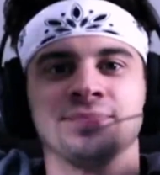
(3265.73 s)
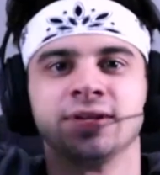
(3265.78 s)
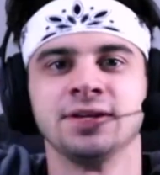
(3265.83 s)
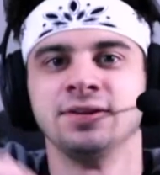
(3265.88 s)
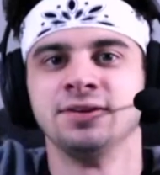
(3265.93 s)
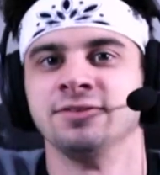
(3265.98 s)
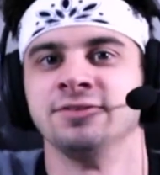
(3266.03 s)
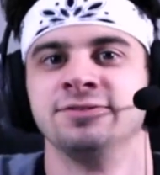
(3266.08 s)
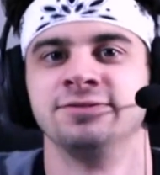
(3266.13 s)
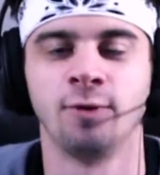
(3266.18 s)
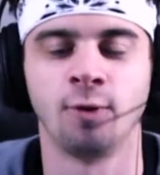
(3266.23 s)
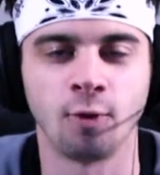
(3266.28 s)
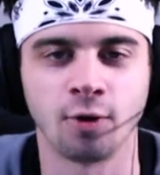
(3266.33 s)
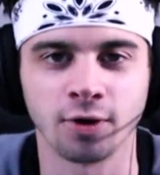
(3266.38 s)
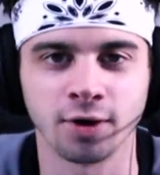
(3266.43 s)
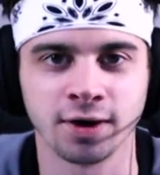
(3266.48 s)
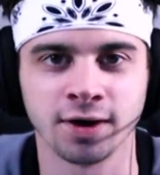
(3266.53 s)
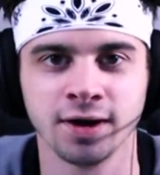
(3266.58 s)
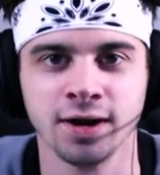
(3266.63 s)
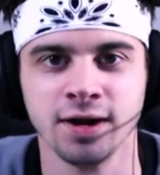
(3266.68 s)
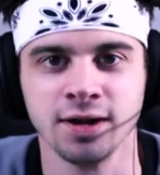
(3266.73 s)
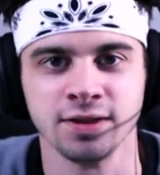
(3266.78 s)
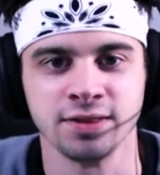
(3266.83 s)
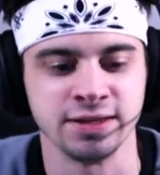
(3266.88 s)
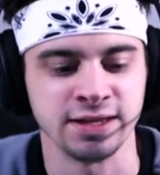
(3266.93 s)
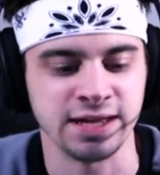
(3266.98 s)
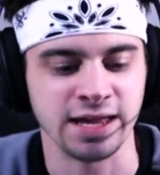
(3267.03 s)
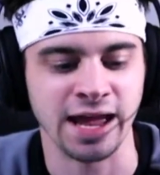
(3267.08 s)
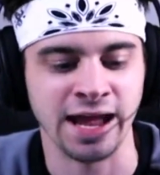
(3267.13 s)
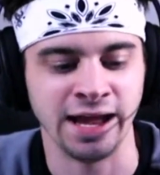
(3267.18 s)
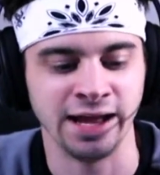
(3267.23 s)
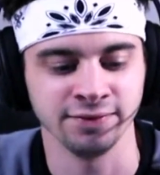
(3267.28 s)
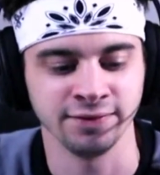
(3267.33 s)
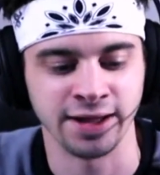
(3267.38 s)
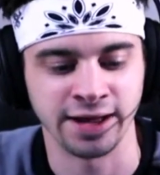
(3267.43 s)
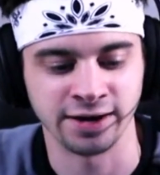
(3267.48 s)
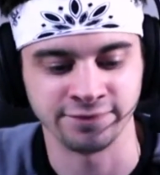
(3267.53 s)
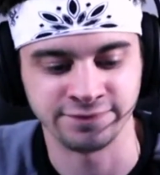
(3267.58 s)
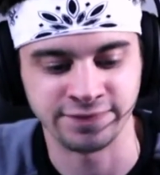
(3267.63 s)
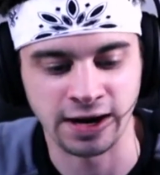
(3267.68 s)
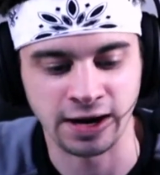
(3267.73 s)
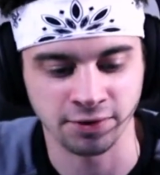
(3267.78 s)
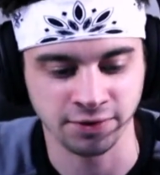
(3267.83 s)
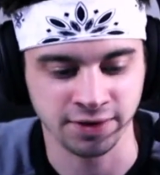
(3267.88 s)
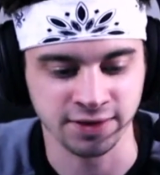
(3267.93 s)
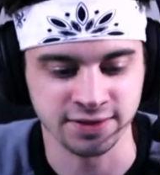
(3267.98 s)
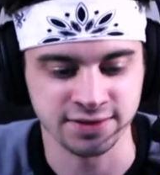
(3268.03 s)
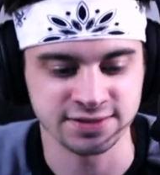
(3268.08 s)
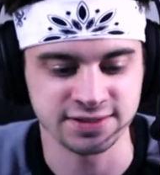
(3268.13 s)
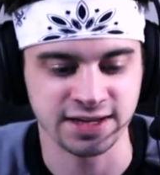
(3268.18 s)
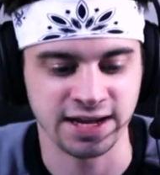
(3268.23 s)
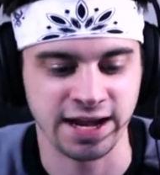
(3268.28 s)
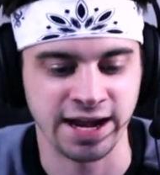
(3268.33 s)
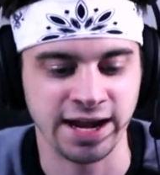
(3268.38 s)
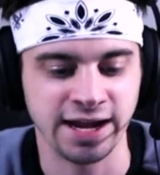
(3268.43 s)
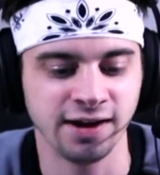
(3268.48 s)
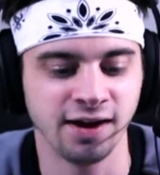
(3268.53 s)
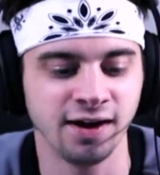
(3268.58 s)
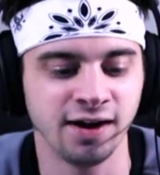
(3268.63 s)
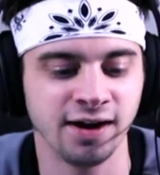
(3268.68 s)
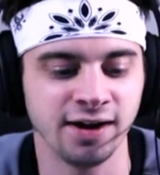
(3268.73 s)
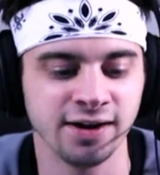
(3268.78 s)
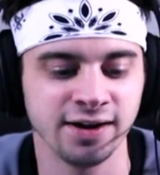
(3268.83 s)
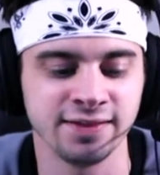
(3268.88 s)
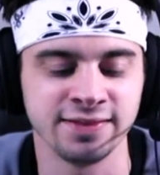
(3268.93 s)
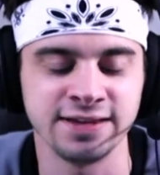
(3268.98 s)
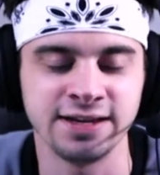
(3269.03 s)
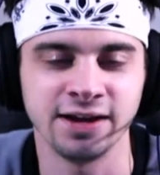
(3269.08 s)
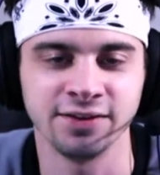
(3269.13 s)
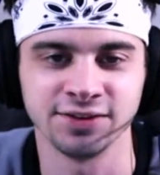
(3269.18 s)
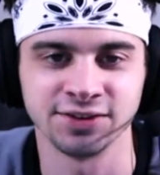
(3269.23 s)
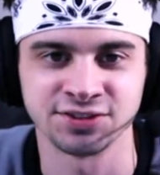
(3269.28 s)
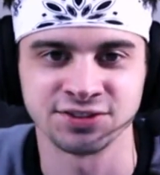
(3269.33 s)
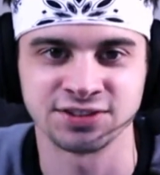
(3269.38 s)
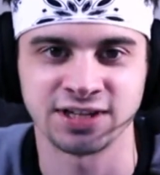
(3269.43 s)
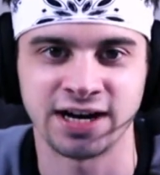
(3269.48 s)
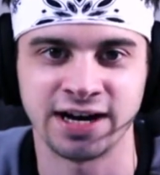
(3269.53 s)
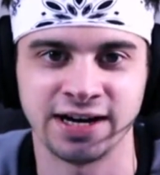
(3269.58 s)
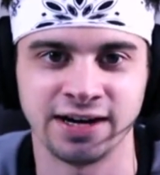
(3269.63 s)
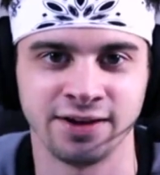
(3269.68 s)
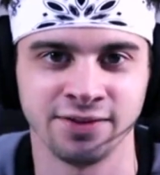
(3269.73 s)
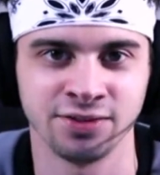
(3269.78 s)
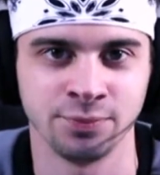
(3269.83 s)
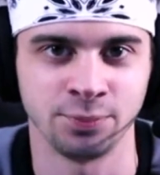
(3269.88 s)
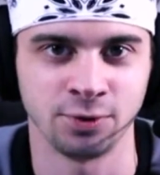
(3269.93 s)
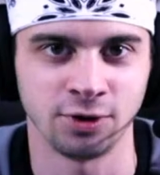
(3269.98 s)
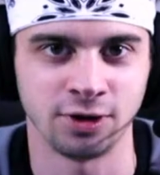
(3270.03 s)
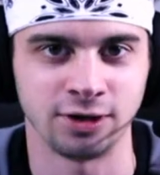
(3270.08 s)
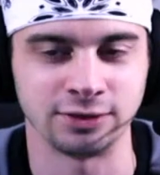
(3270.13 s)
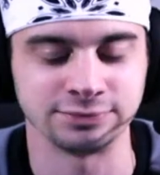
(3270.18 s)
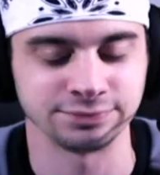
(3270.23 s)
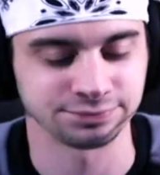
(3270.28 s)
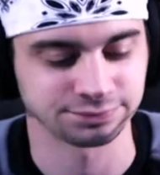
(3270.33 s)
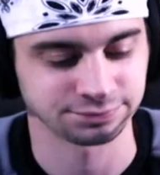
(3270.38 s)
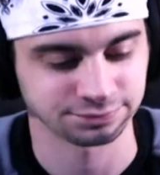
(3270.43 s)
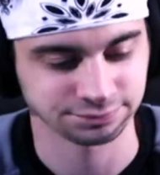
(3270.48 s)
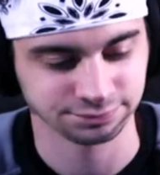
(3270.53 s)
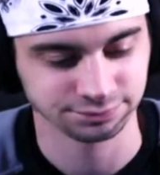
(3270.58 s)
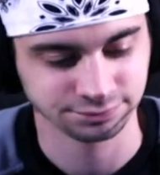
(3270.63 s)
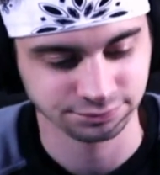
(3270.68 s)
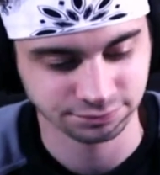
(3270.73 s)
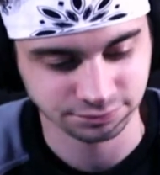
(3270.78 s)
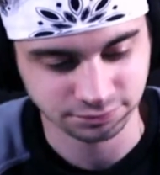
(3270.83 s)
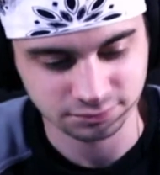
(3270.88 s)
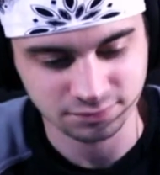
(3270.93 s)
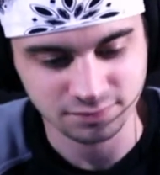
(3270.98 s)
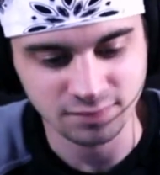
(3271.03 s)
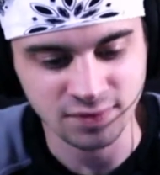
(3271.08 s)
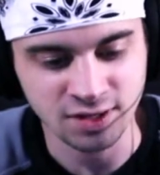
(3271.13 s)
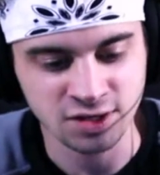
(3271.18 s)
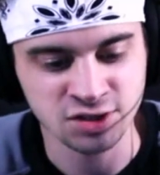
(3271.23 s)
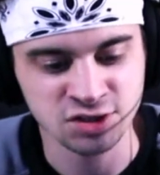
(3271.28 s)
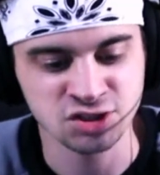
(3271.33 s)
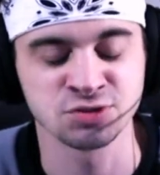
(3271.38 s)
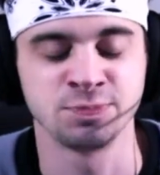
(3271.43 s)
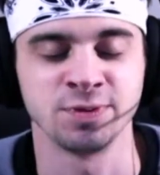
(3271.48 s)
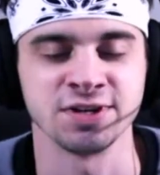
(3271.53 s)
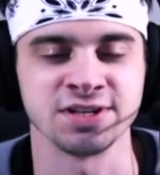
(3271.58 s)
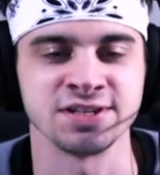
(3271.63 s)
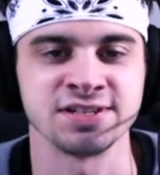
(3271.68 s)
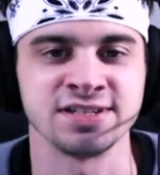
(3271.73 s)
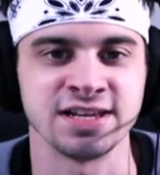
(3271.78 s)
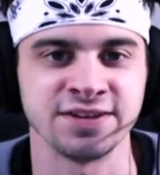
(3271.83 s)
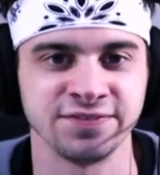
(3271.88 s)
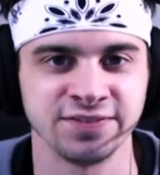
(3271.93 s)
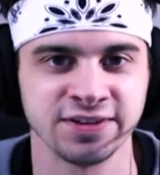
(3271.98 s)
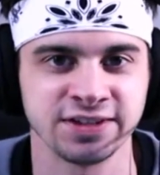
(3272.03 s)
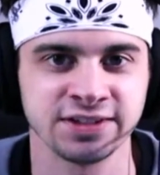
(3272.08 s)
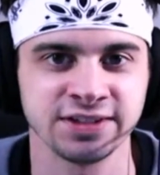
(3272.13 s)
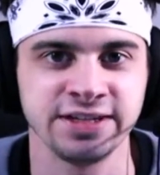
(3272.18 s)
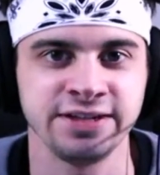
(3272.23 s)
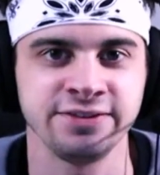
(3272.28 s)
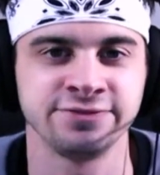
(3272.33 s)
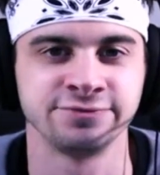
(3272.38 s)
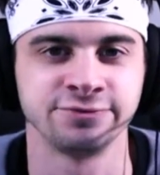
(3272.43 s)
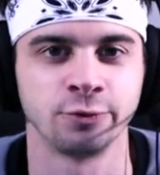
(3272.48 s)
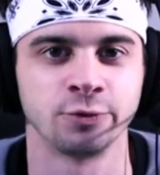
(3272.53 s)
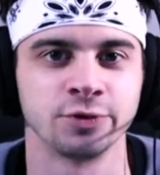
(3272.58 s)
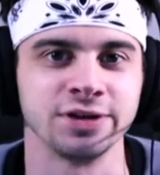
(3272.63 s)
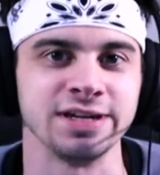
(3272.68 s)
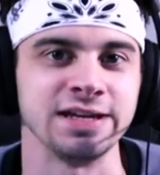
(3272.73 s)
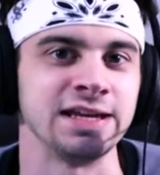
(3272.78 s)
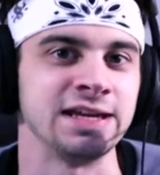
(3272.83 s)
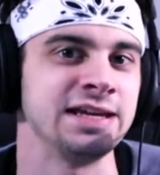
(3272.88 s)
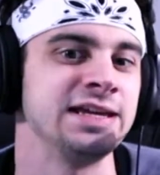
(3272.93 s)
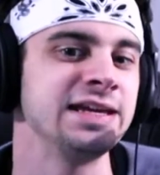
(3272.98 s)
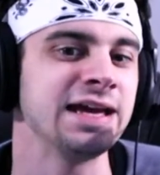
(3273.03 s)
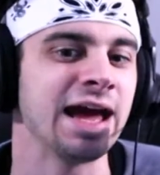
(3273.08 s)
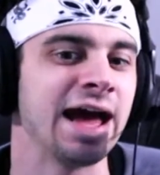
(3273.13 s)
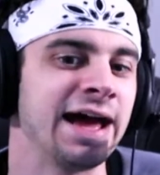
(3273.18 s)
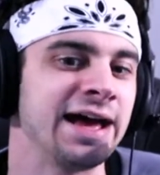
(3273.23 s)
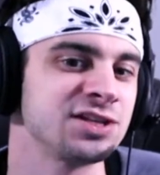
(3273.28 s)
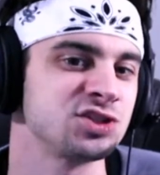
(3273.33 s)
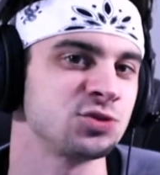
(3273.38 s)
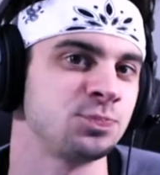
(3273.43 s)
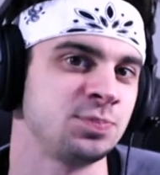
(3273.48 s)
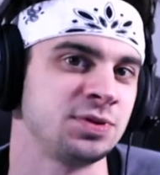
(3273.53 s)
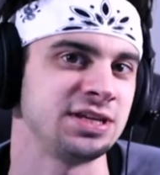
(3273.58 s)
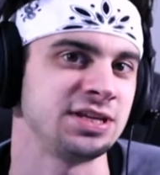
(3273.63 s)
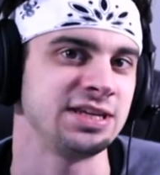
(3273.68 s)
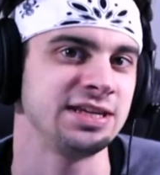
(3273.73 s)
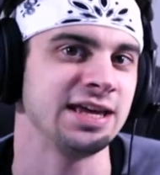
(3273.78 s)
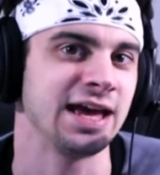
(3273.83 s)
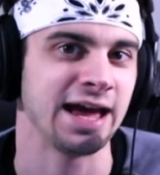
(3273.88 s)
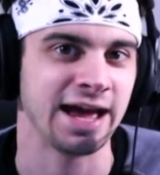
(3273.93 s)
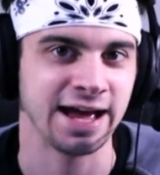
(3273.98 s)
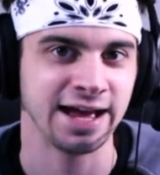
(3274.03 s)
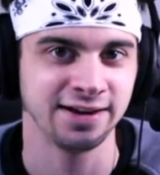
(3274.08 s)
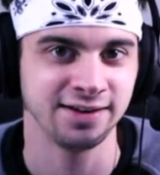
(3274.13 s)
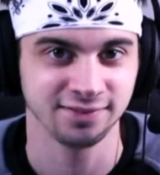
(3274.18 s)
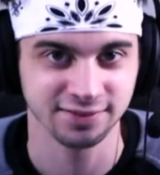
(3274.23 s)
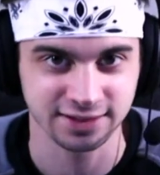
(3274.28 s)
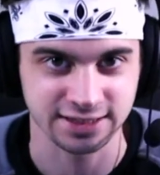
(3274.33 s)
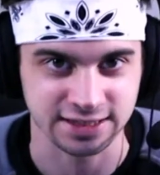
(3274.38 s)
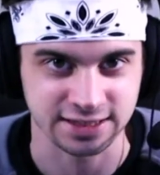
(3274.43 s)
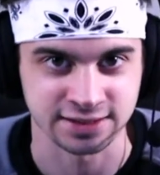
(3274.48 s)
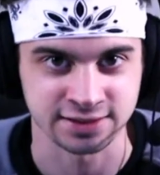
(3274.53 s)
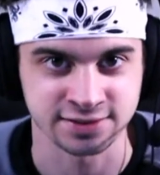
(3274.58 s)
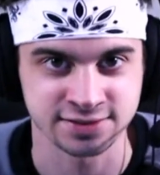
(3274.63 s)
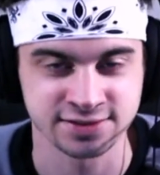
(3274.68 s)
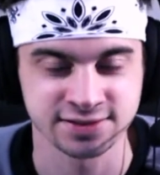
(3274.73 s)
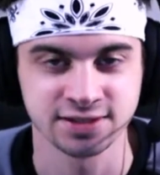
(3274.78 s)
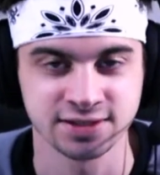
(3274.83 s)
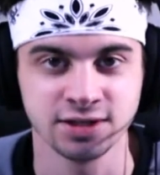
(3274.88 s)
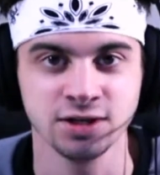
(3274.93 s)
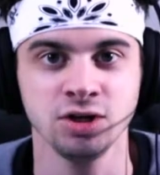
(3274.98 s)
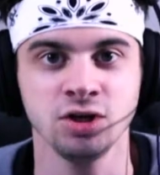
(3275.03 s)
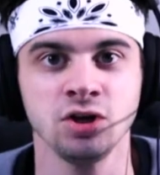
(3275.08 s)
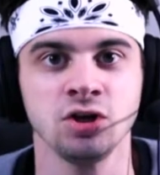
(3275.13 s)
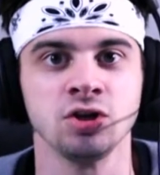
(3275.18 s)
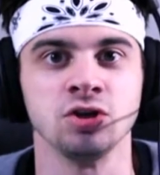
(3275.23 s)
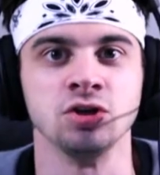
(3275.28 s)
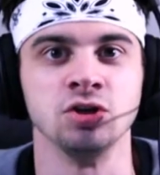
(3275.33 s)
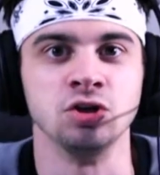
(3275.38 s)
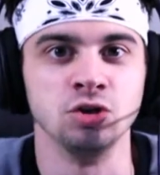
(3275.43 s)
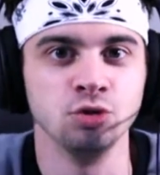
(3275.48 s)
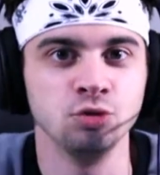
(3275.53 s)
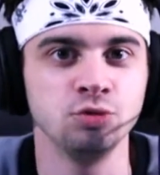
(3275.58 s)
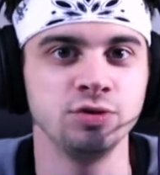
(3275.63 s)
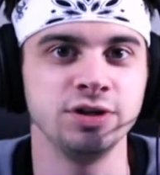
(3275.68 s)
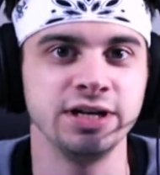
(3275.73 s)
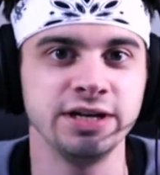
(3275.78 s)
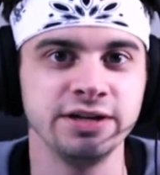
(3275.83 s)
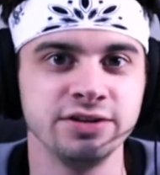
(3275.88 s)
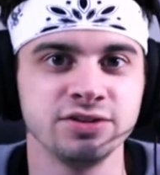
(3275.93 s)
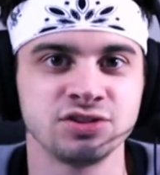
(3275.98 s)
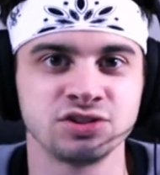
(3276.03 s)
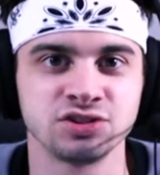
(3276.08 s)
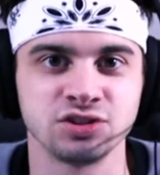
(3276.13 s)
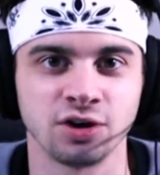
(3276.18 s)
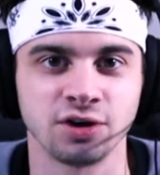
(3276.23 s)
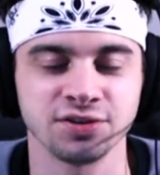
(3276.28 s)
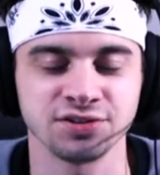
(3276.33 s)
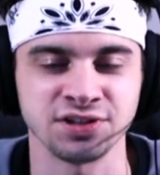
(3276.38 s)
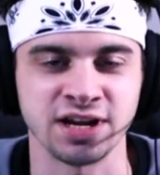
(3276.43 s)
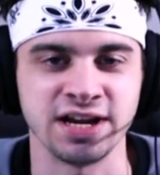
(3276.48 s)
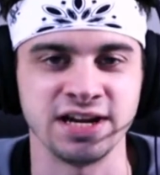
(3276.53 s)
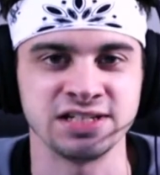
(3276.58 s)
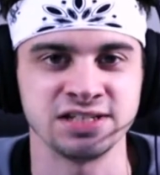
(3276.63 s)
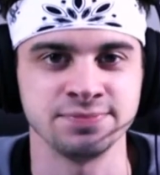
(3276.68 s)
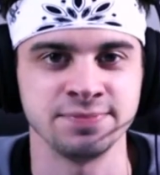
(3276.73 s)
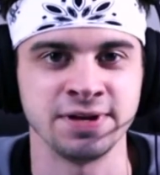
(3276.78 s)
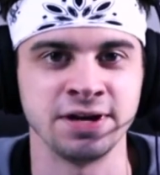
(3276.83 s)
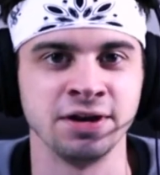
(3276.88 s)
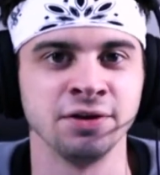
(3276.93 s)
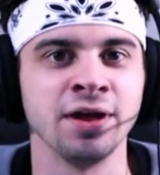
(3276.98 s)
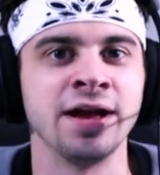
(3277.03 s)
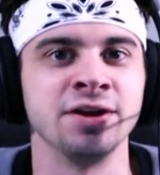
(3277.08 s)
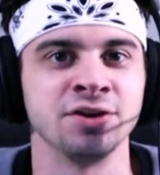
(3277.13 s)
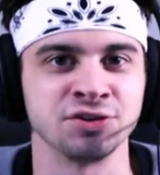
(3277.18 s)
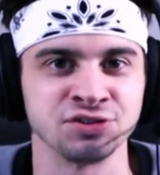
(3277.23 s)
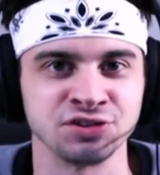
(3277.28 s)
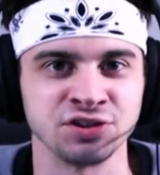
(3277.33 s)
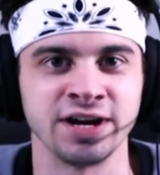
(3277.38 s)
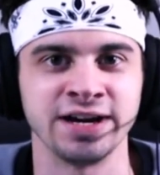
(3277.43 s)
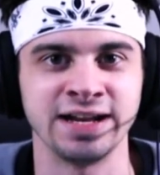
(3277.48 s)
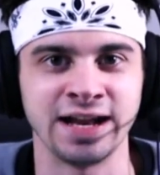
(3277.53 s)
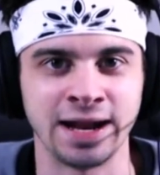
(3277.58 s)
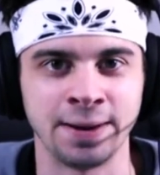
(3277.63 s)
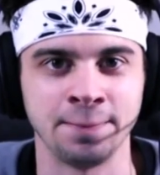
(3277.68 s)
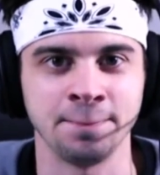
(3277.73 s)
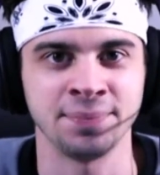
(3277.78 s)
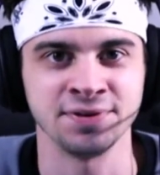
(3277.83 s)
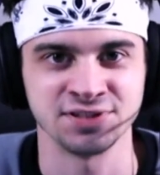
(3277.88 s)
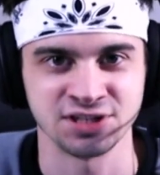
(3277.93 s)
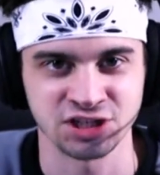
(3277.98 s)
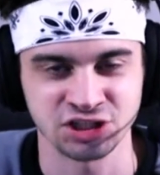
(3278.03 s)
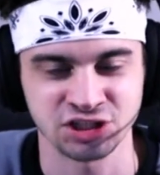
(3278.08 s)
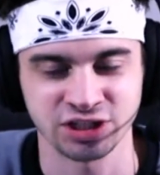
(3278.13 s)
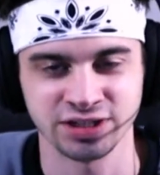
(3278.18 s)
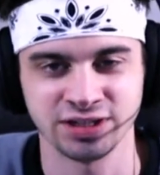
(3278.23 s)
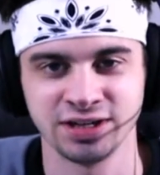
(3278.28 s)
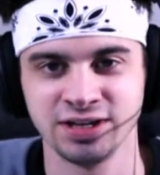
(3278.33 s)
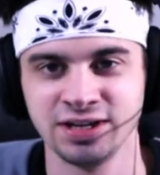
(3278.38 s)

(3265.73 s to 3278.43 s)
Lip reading: for the Atlanta Falcons. And on the other side of the ball, specifically for ESPN leagues, you need to start Taysom Hill at your tight end position.